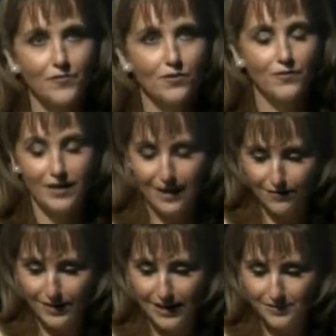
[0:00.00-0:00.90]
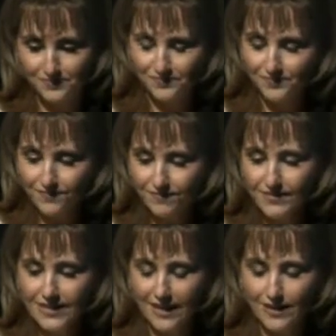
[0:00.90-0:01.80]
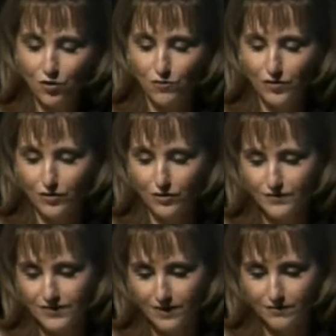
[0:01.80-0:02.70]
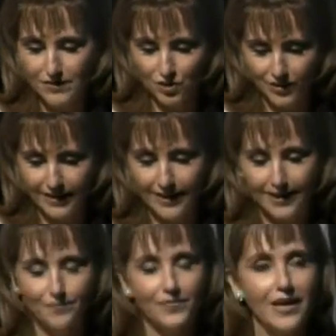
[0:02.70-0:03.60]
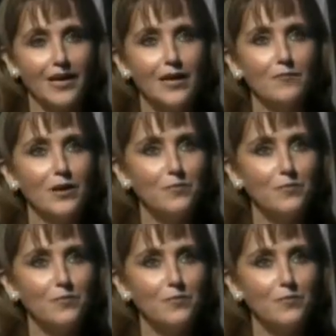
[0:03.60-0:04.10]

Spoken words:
Rubiel Avila, and the Governor of the State of Michoacán, my